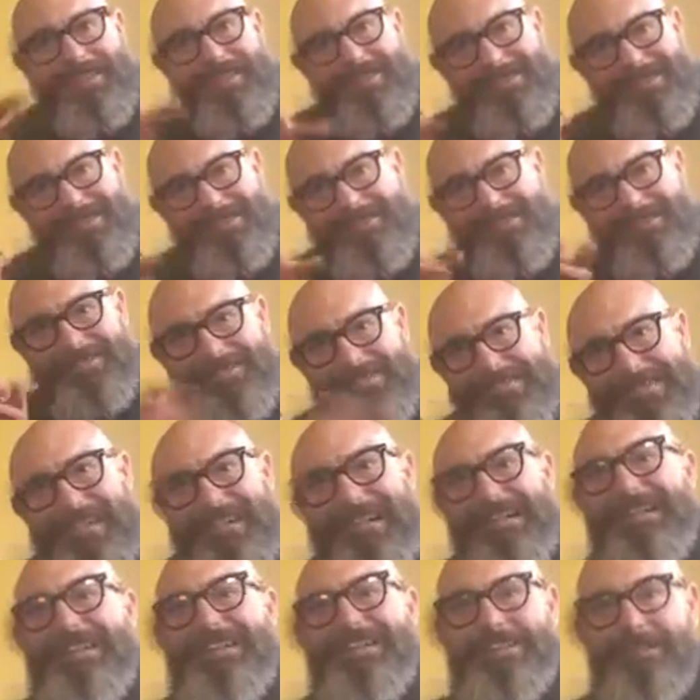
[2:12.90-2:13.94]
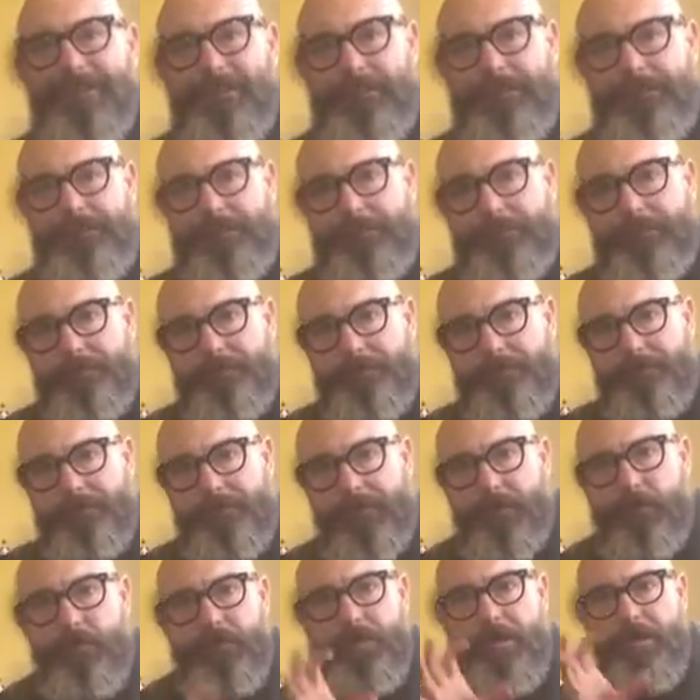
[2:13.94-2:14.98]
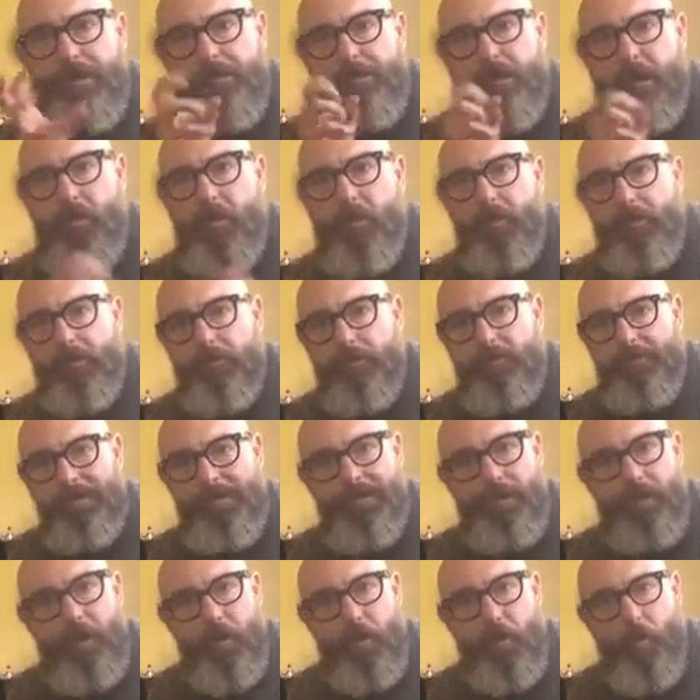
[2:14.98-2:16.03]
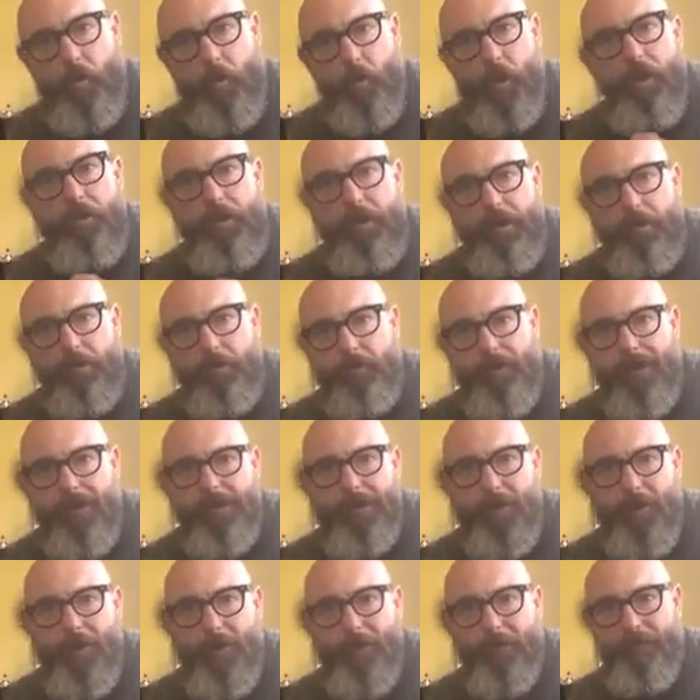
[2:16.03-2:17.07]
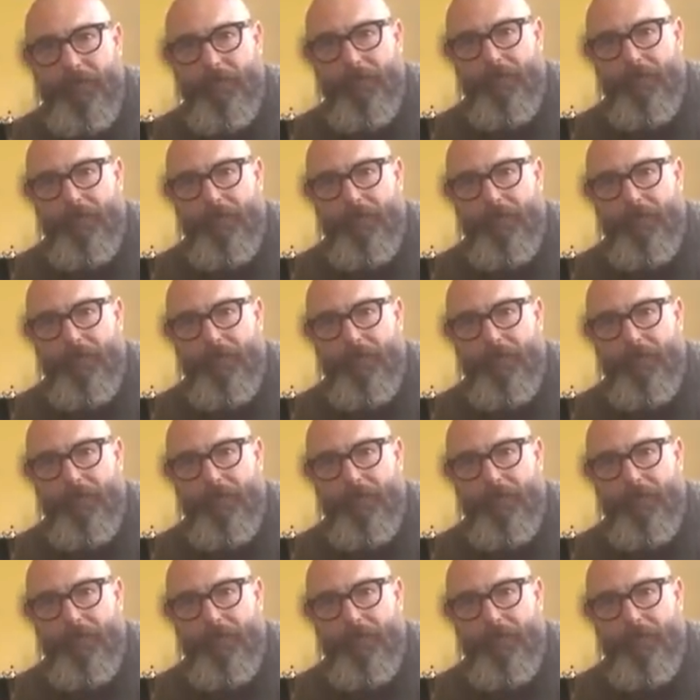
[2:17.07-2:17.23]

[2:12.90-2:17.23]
things to align. And when they don't, we get all wonky. We get all